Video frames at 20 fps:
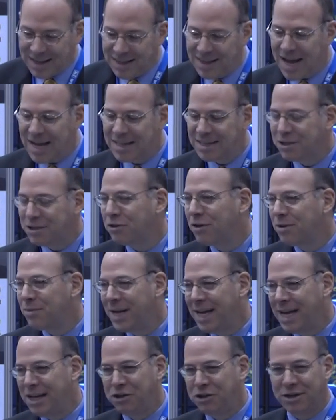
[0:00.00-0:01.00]

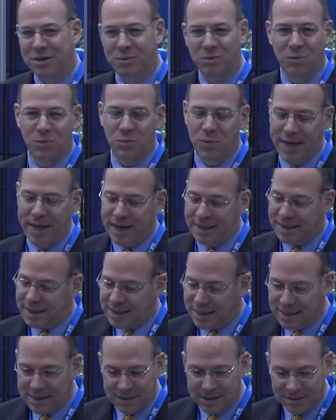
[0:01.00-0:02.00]
Non-discrimination, we get
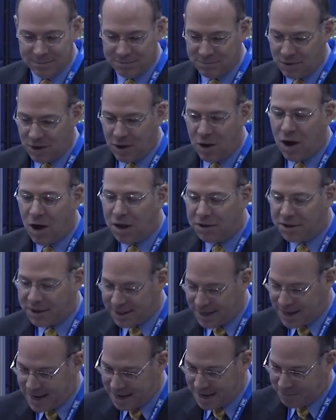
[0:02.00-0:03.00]
these all the
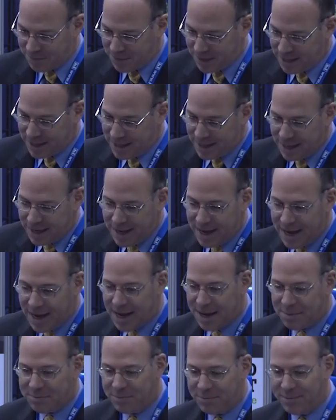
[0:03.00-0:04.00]
time.
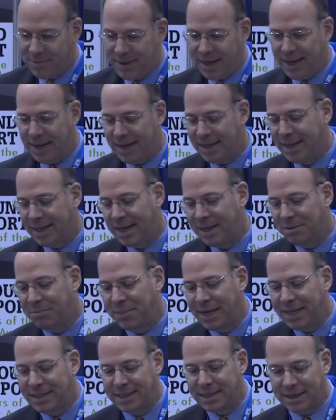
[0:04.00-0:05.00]
And
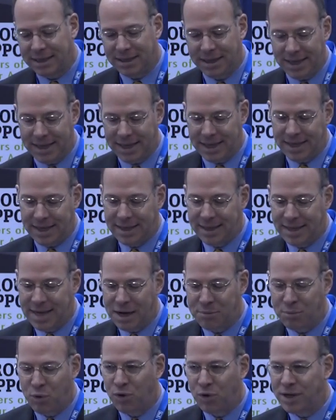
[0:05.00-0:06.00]
basically, the
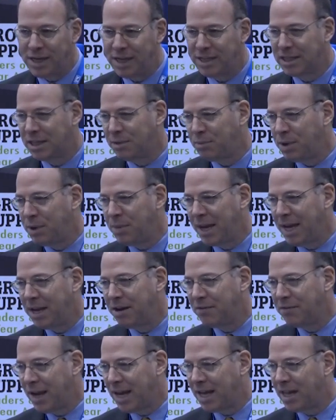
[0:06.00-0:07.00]
airport needs to be made
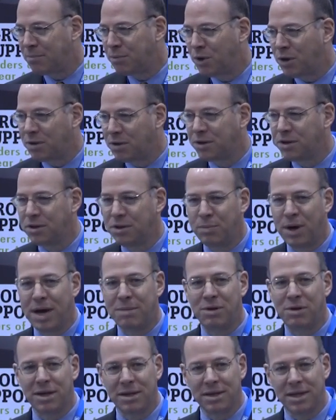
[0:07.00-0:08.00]
available to the
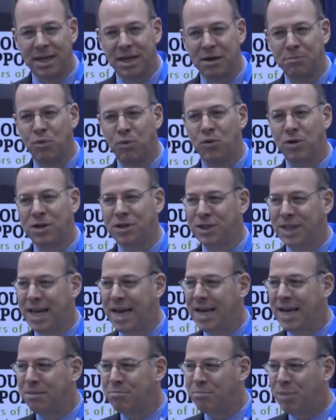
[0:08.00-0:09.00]
public. The airport has
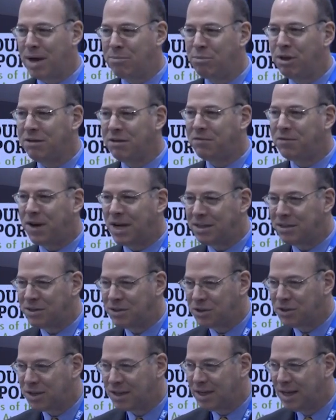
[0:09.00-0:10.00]
taken public
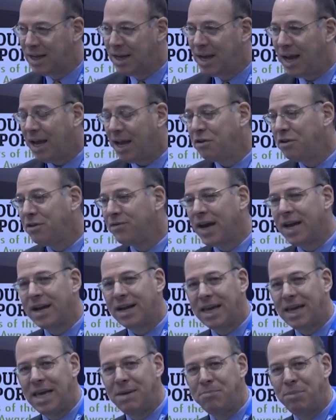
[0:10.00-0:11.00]
funds, and you've got to
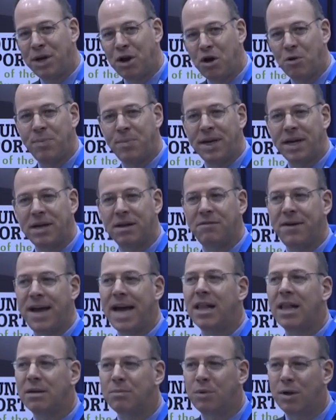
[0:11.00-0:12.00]
keep it open and
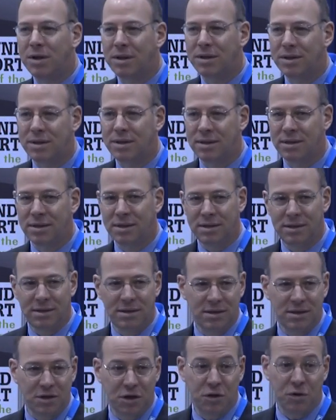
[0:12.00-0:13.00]
available
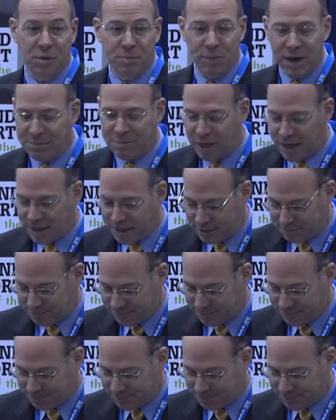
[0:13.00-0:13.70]
to the public.